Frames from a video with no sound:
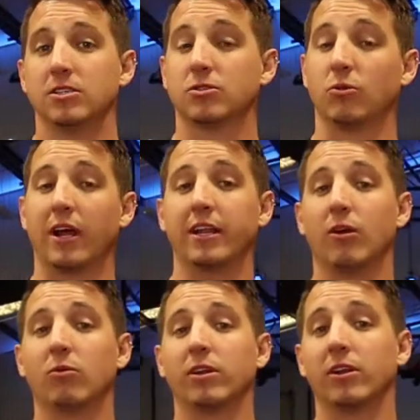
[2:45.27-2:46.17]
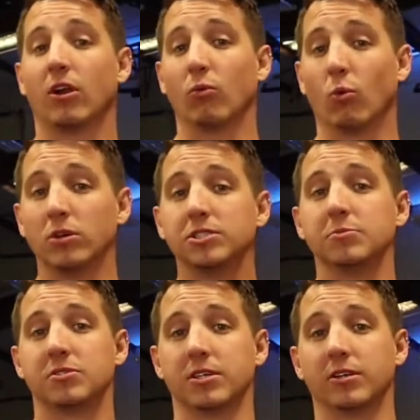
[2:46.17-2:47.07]
So right now we're in our
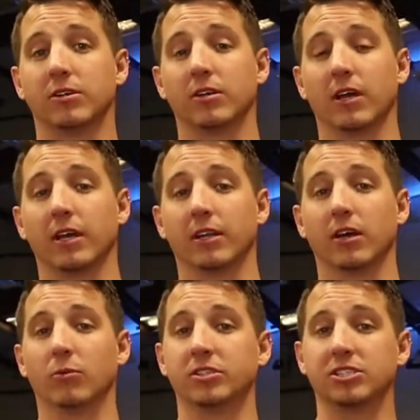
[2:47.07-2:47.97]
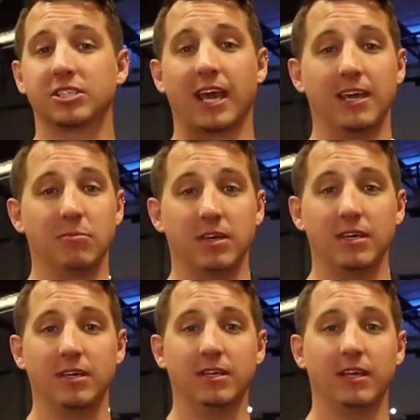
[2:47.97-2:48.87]
worship center, and we just came
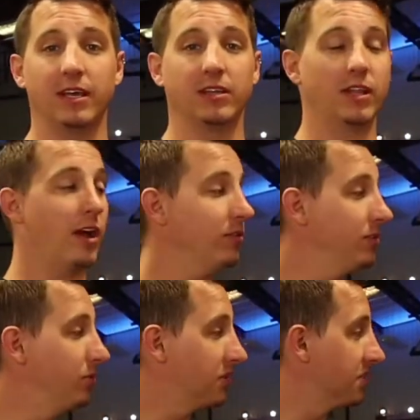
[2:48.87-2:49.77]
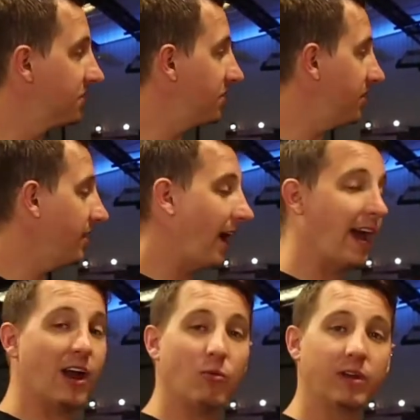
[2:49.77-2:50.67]
in, and now you can see
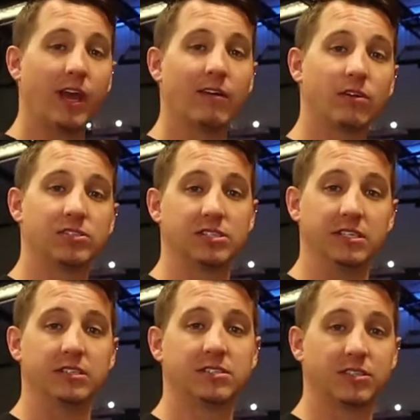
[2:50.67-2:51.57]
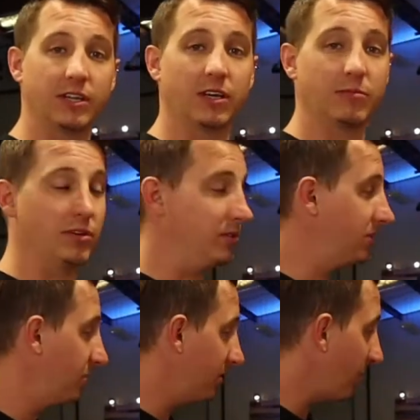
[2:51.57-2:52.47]
how we have our seats set up. They're
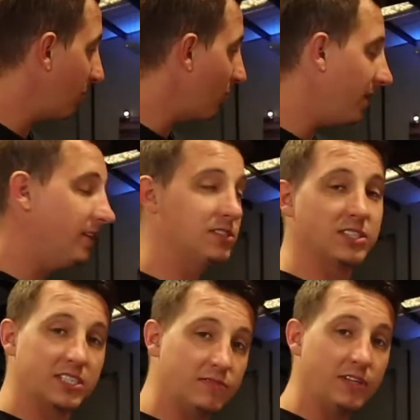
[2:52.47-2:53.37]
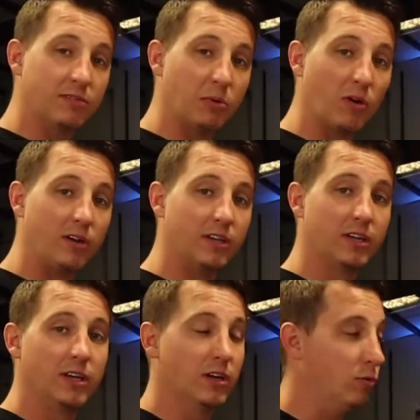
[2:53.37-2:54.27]
separated 6 feet apart.
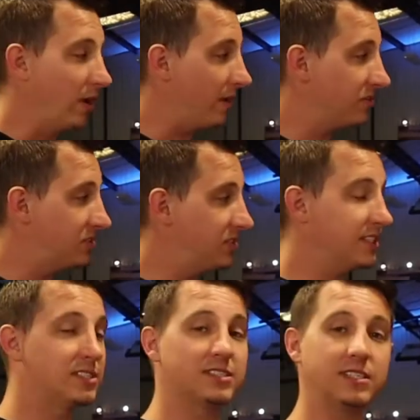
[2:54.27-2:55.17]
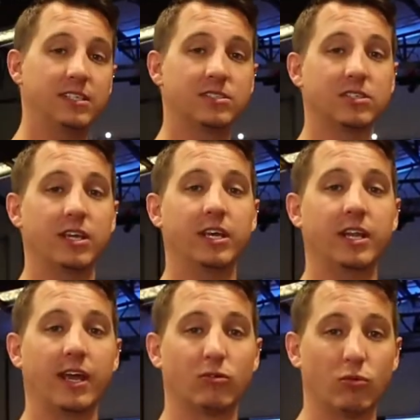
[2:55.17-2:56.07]
We have 6 seats
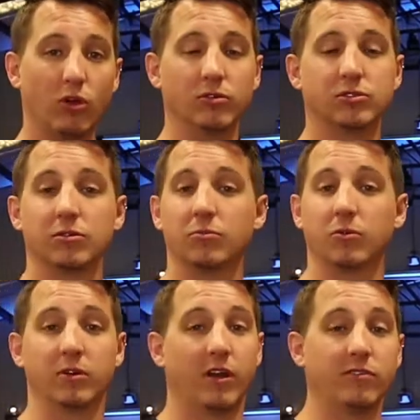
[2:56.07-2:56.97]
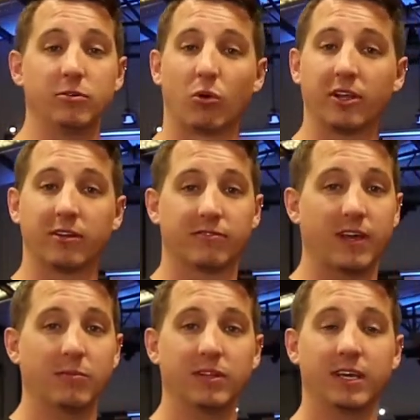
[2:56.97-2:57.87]
in a row. So whenever you bring your
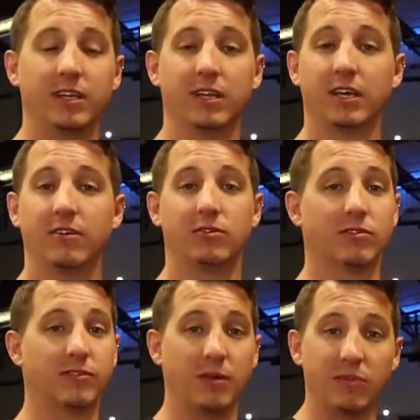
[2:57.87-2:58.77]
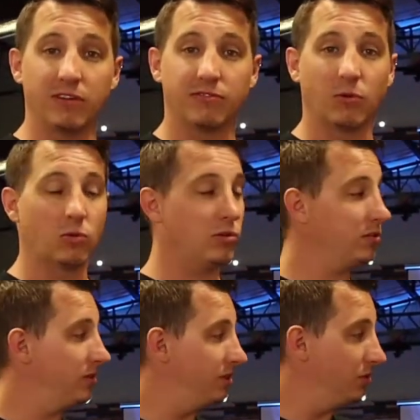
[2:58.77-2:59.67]
family in, if you're a family of 4,
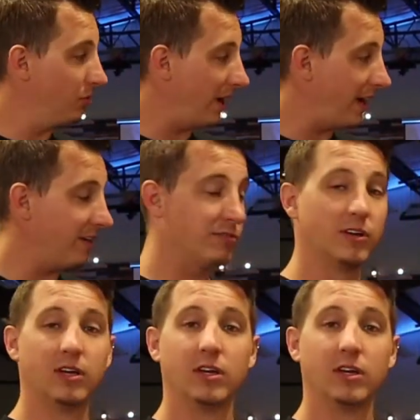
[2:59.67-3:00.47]
then you'll have